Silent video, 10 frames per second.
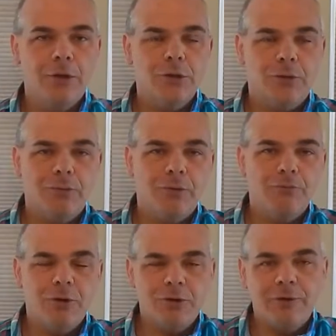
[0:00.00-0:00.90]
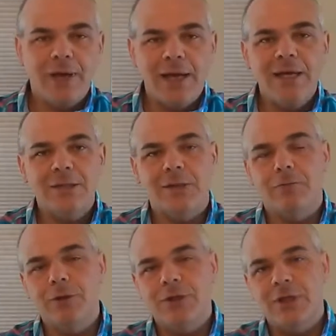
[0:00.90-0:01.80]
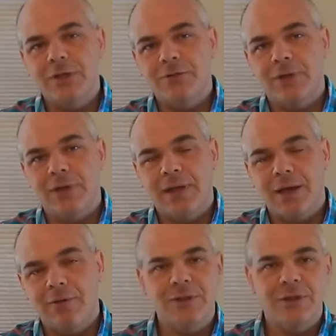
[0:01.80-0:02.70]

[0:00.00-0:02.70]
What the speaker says: So Missouri has a rich history now,